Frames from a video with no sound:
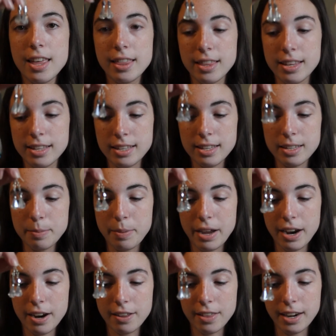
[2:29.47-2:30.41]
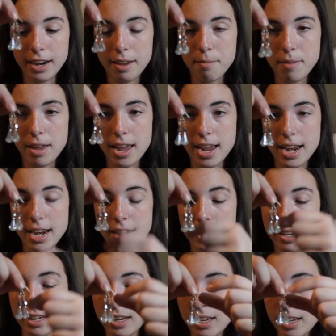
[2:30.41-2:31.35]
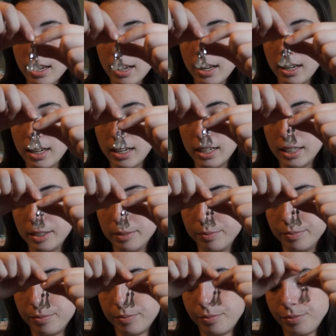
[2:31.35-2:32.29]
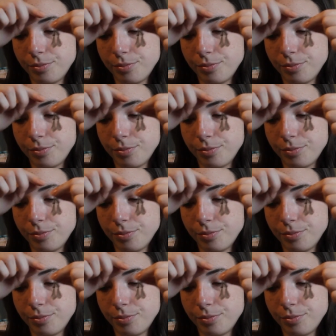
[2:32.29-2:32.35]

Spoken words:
this is a pair that I made I